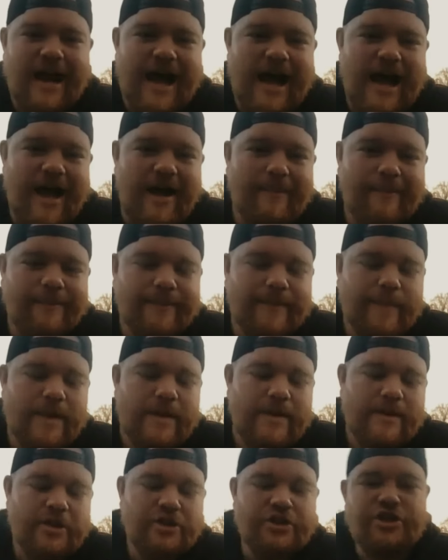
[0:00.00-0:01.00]
uh,
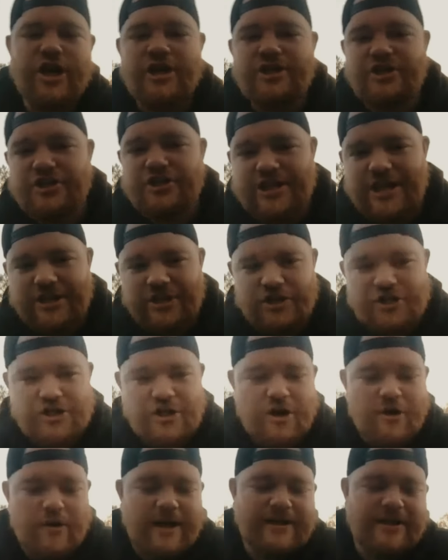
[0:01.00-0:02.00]
the judges on the
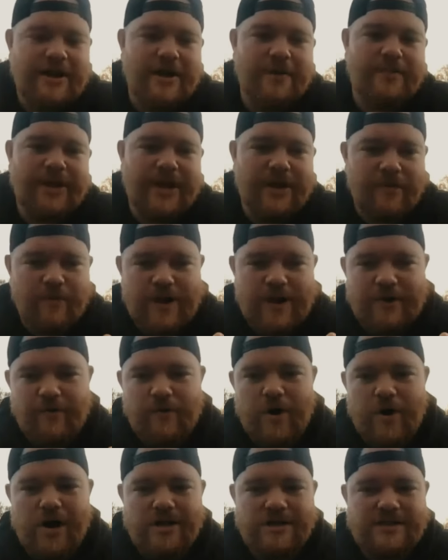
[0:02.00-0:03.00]
show ended up being Rick
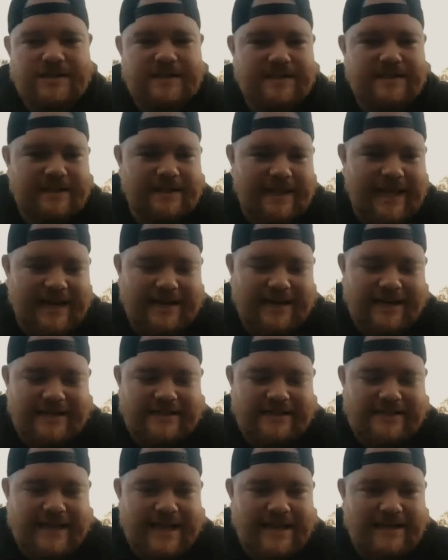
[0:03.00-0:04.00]
Ross,
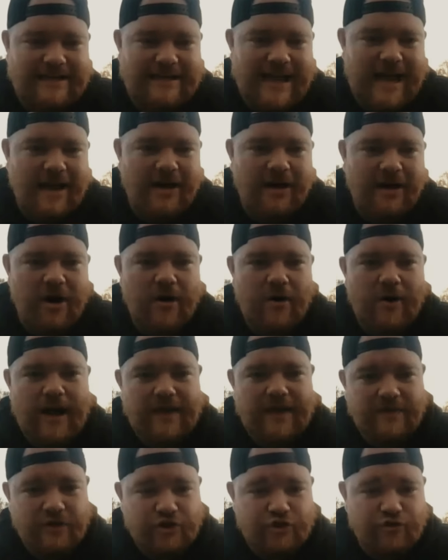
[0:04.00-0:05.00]
Lenny Santiago,
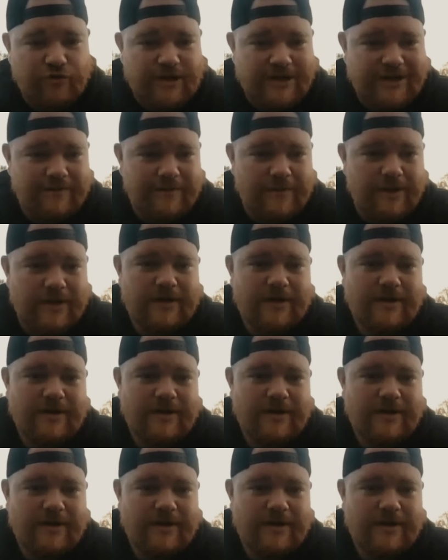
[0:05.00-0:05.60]
and The Dream.